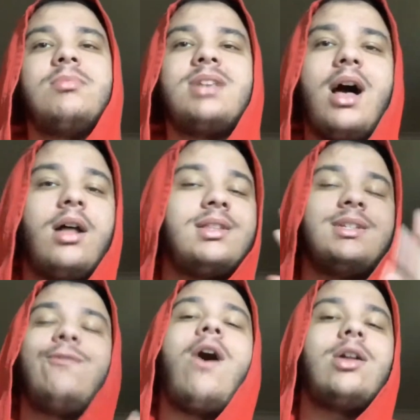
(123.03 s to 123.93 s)
are, this
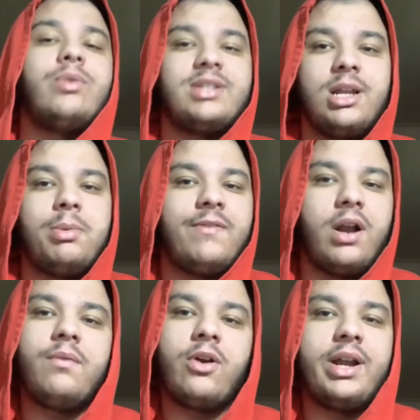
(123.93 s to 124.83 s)
final is going to be
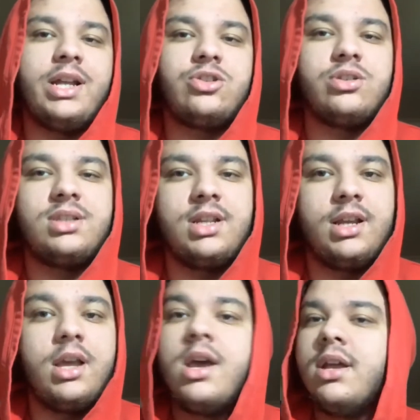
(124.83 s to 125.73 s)
very, very
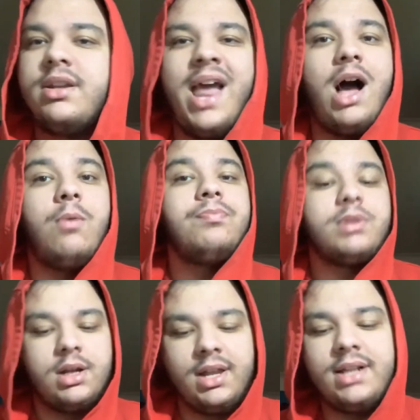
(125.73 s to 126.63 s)
interesting. Now,
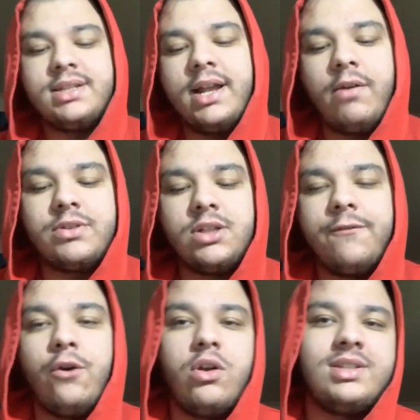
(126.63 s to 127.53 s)
let's get off to the
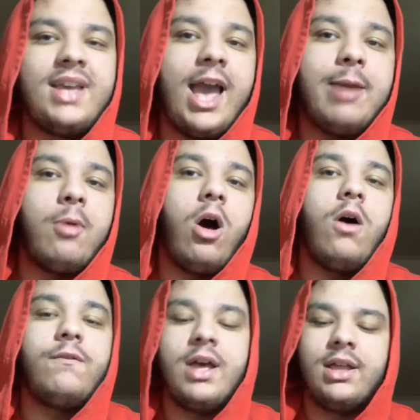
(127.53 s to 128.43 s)
first game
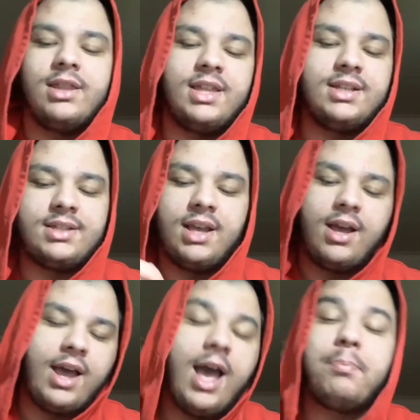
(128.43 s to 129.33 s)
of this
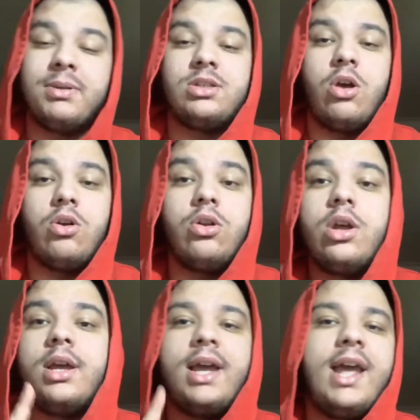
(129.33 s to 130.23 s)
episode.
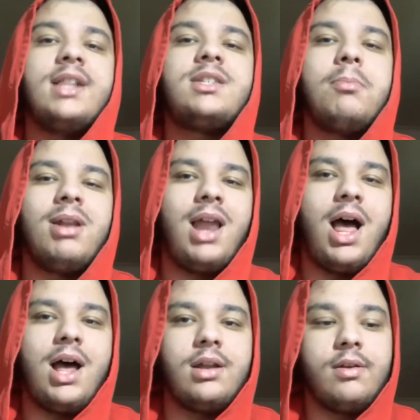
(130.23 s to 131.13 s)
Inter
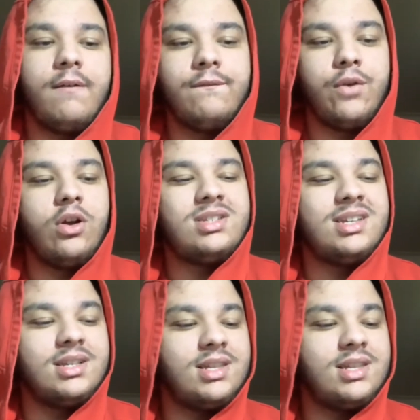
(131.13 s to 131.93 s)
Milan versus